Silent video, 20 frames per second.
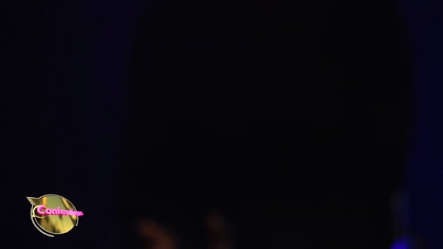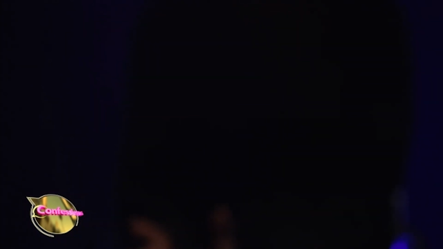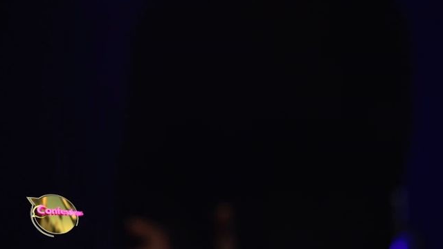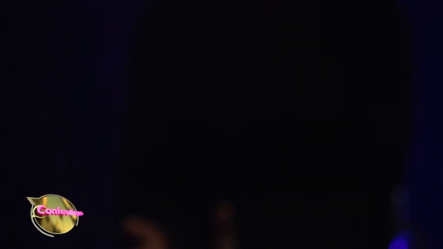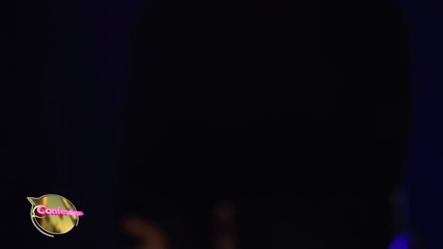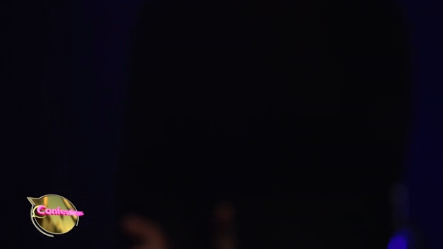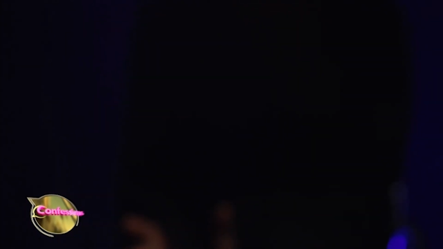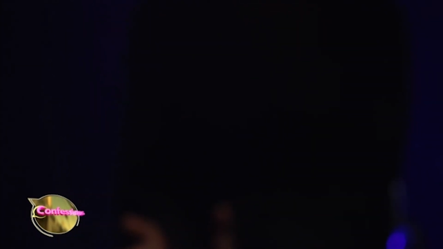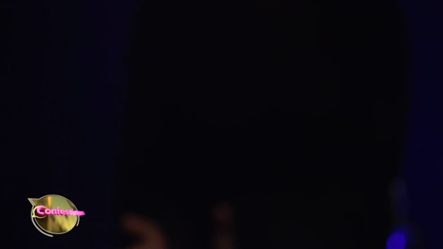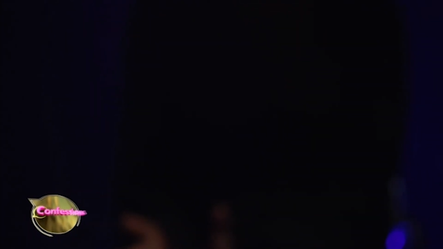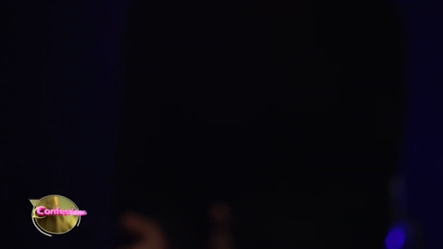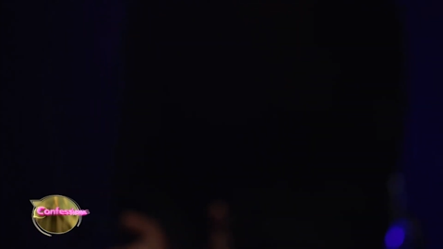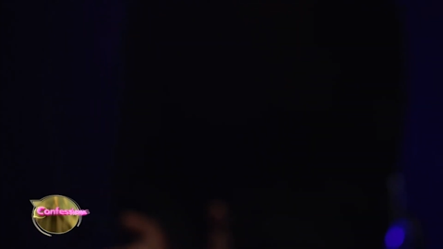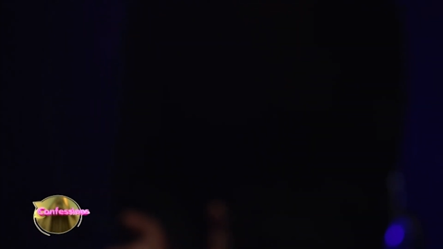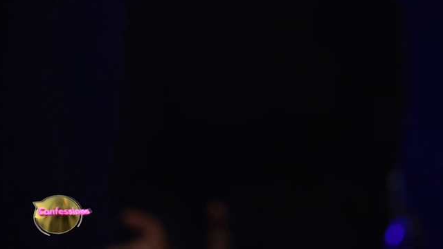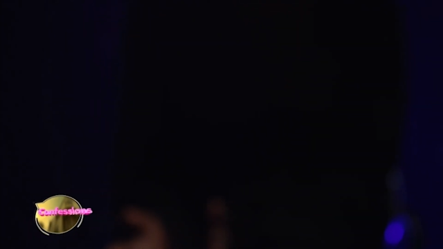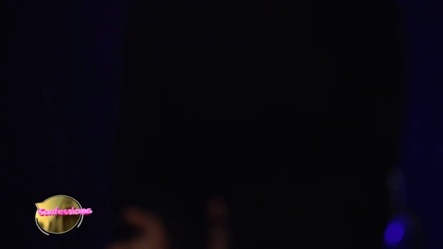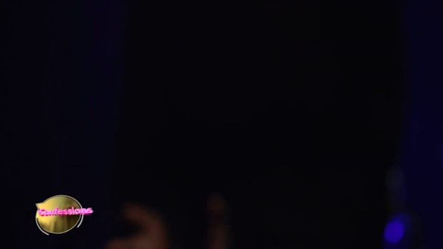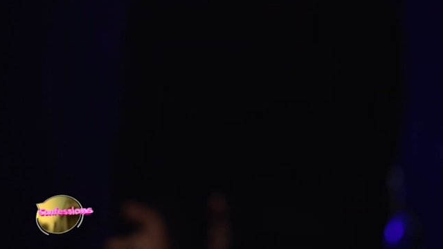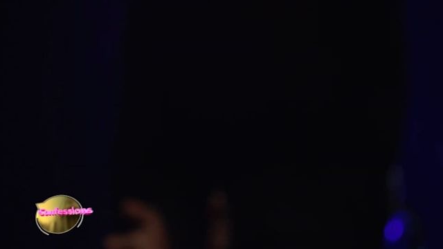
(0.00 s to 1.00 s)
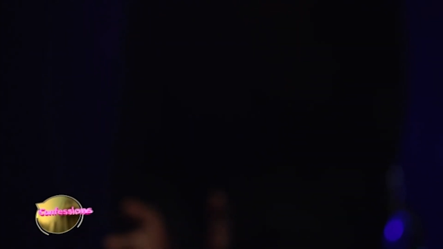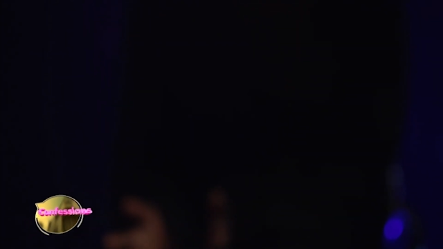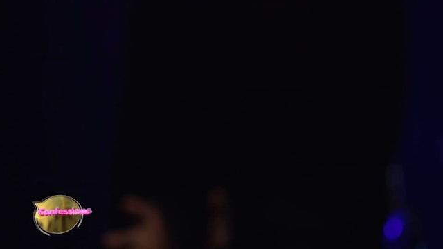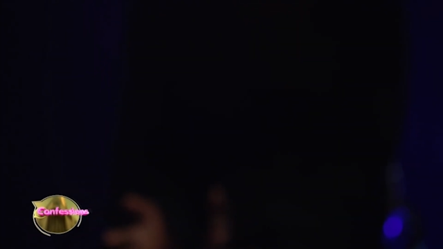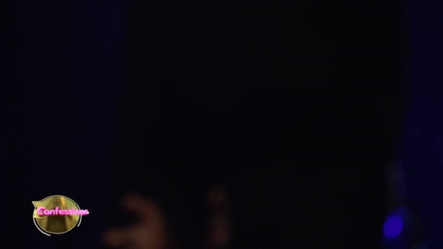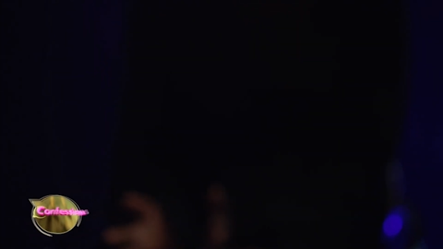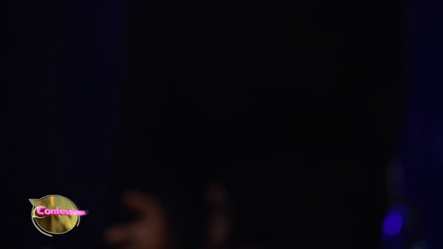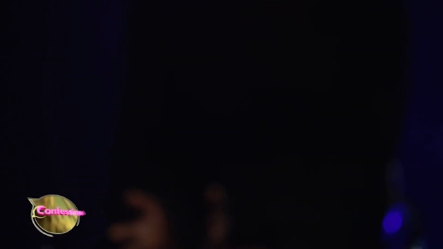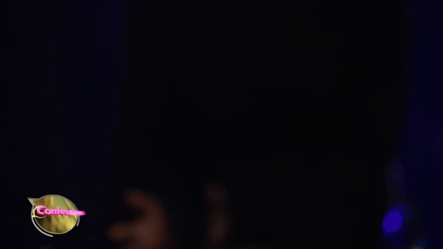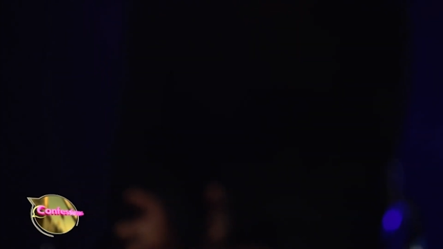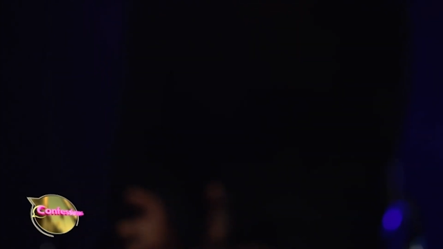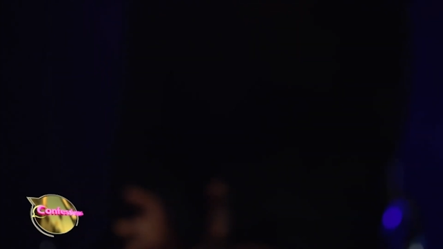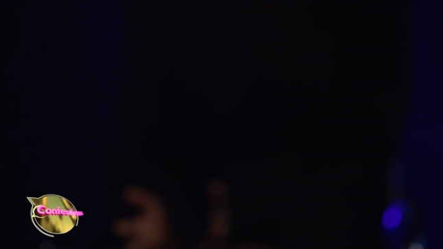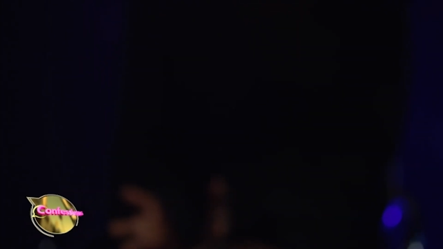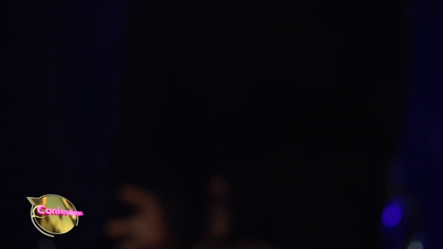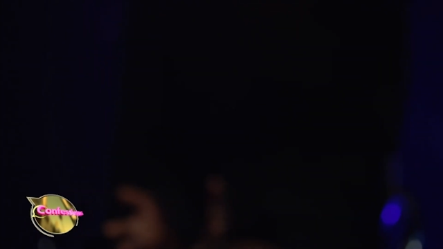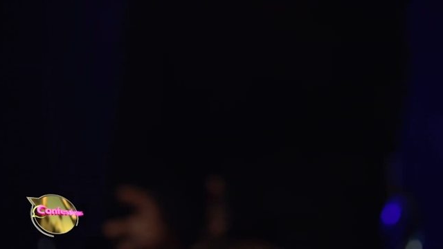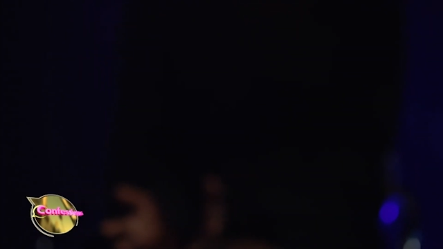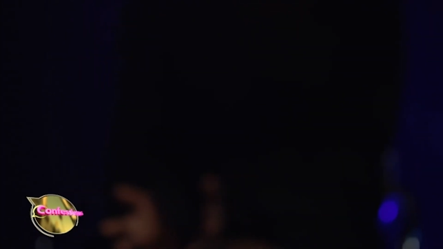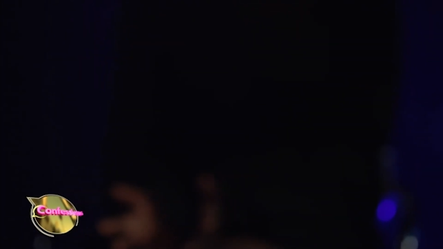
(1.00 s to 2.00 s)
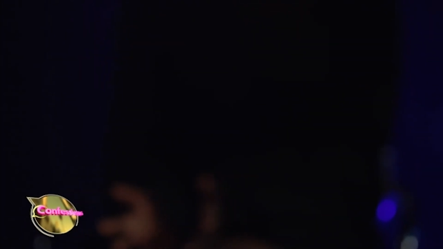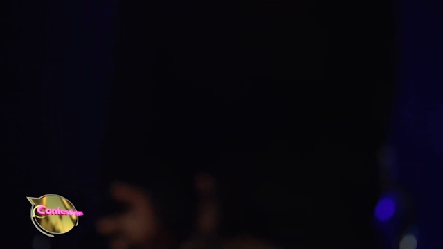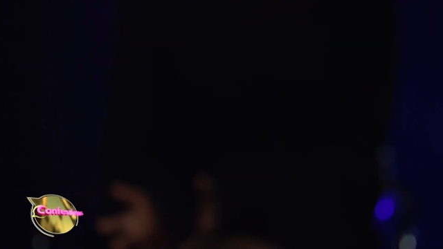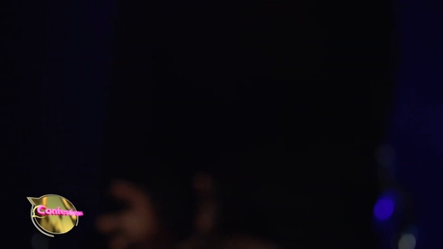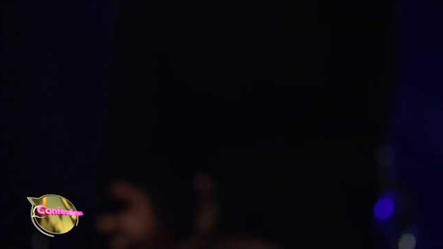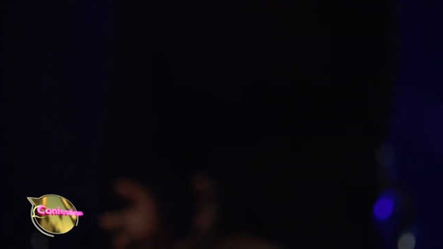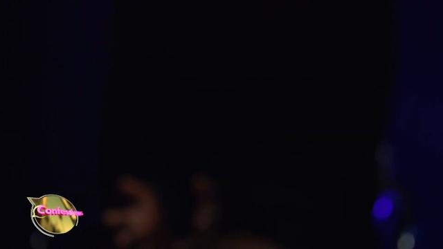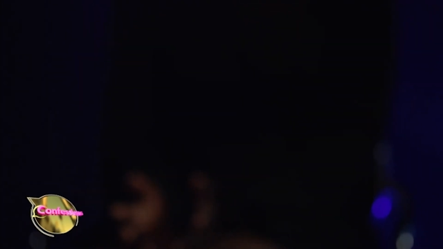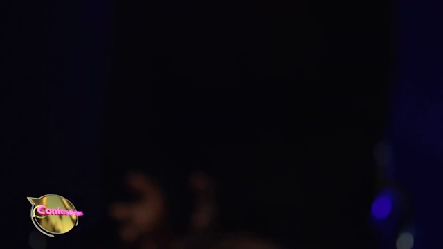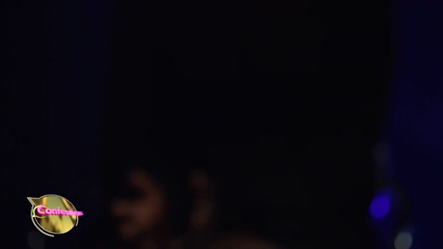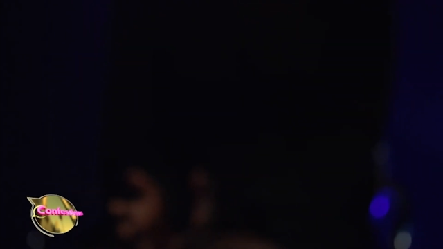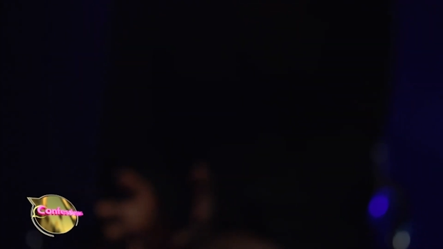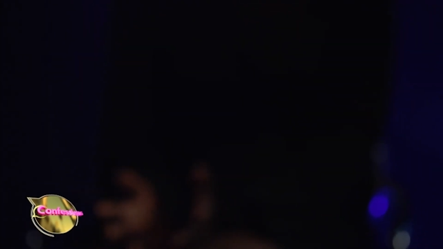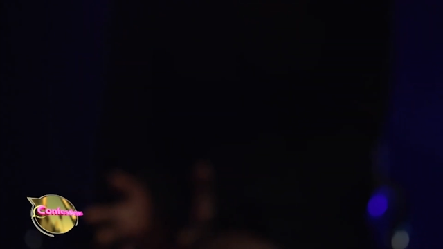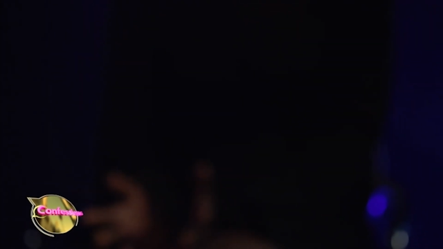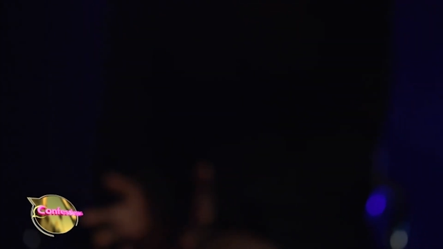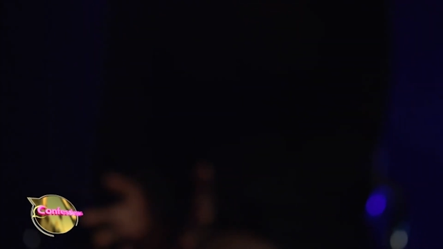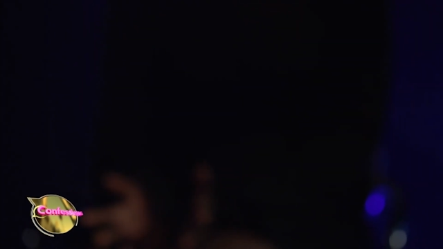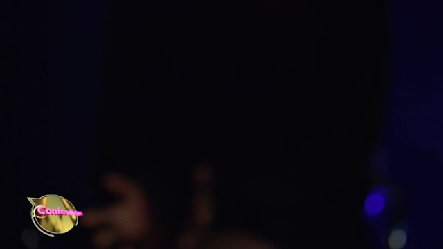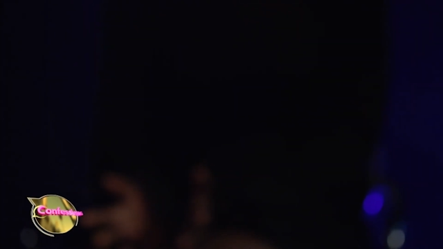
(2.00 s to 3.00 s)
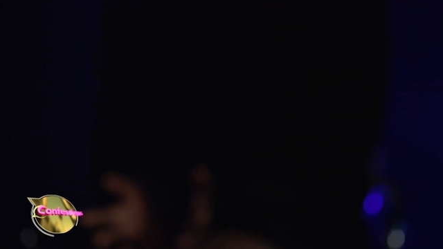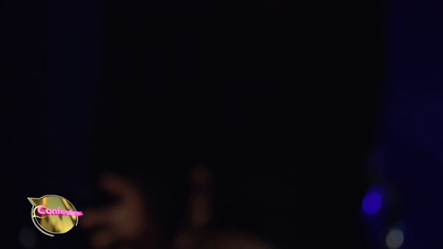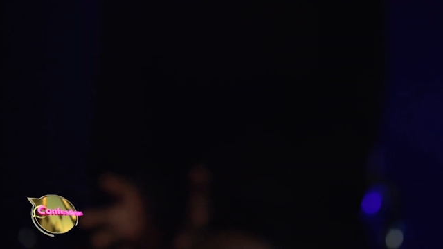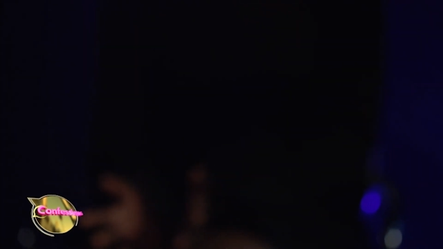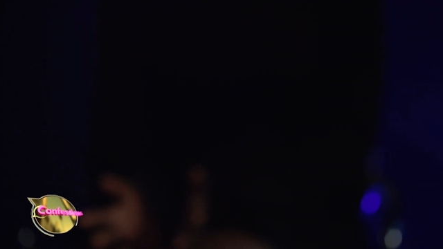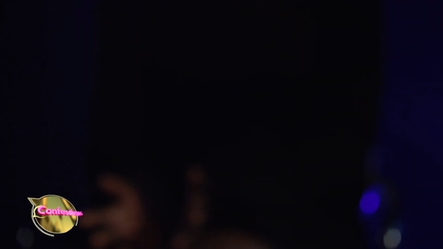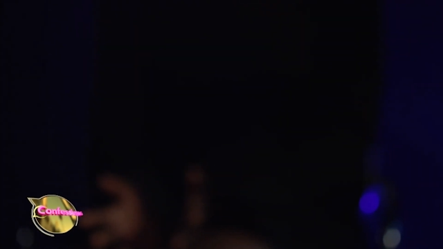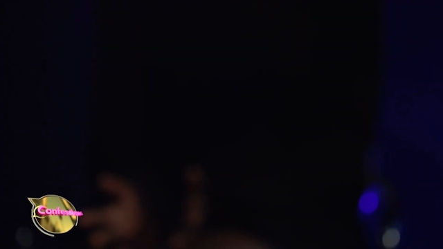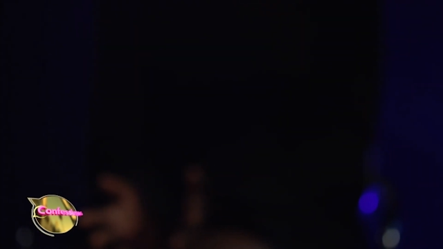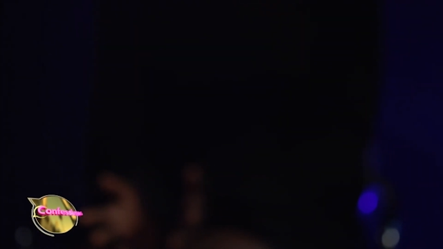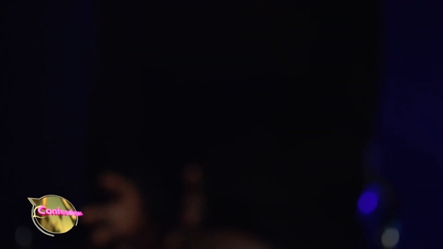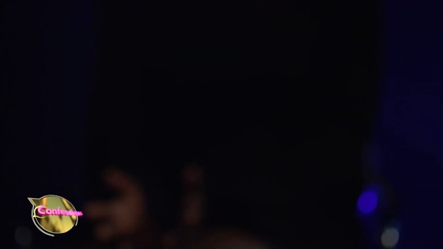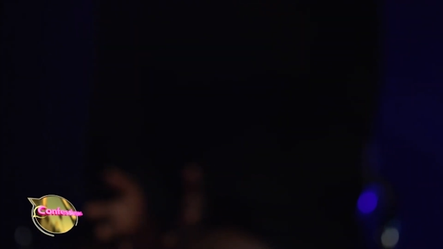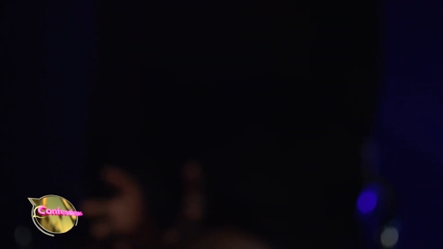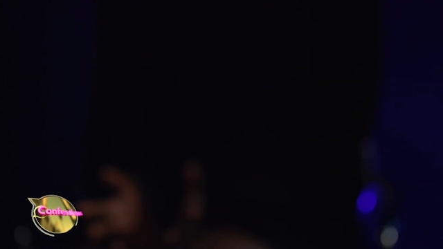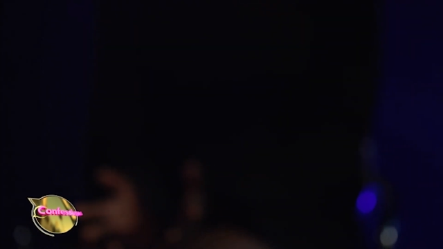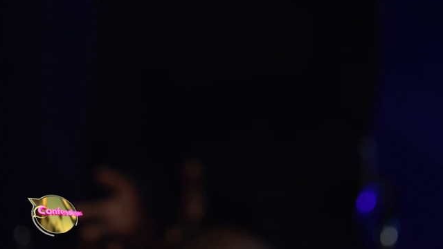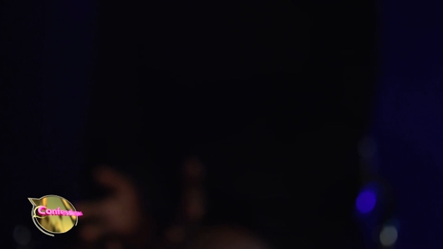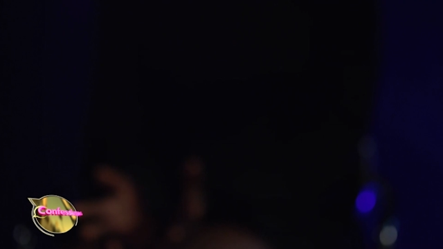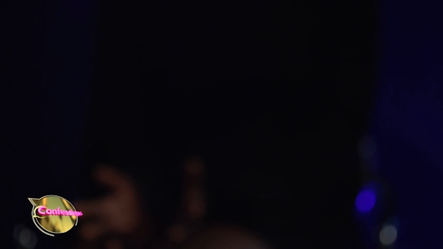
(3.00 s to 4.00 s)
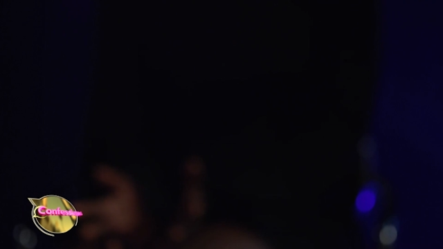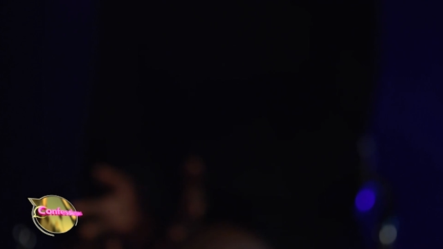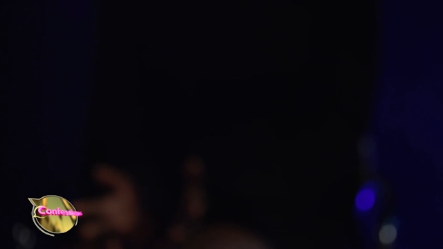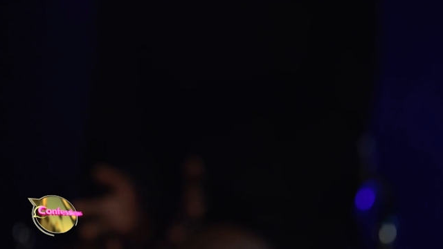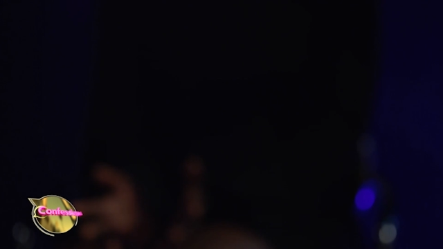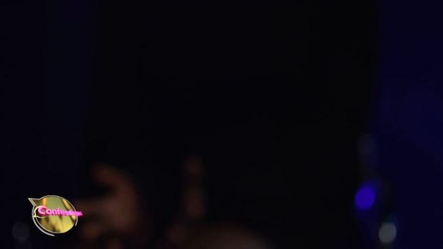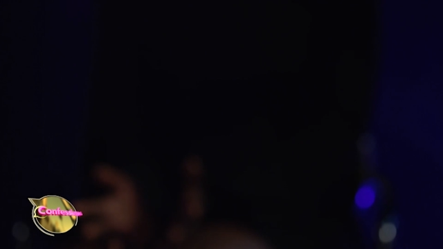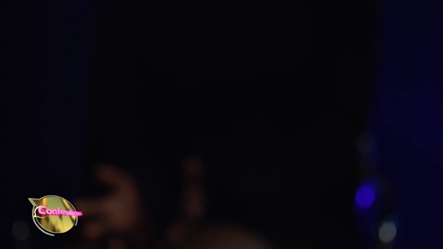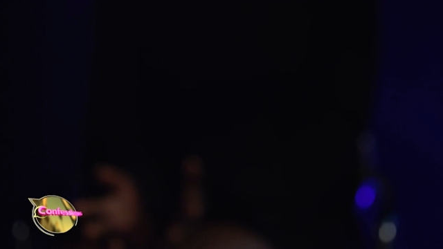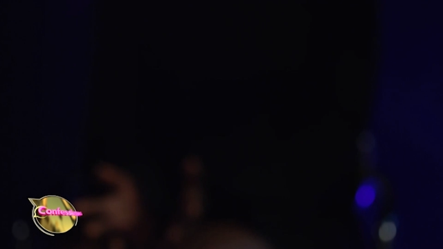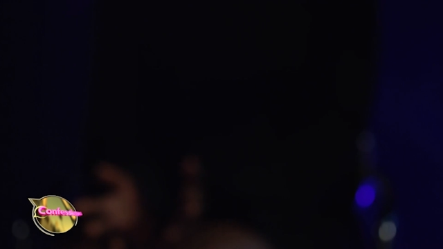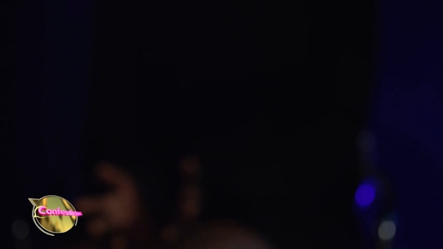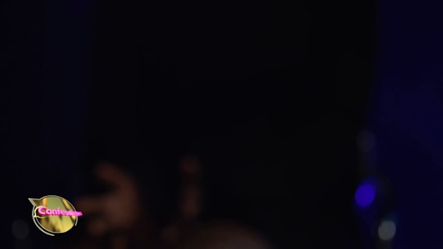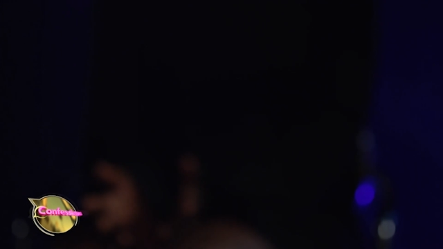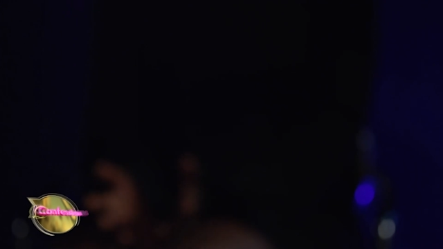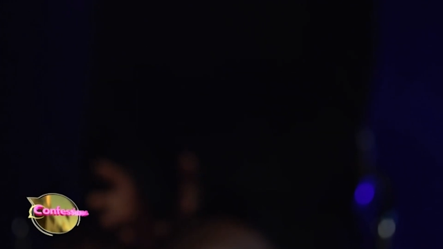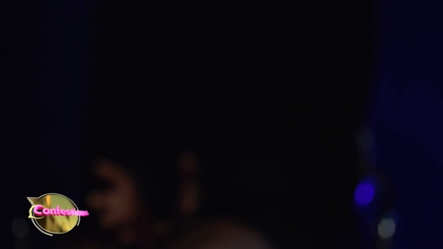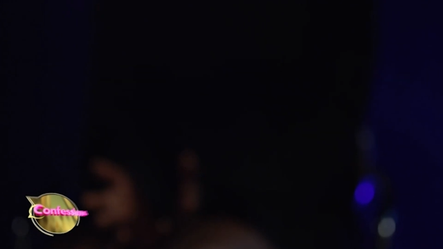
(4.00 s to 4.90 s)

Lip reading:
No face is visible, so there are no lips to read.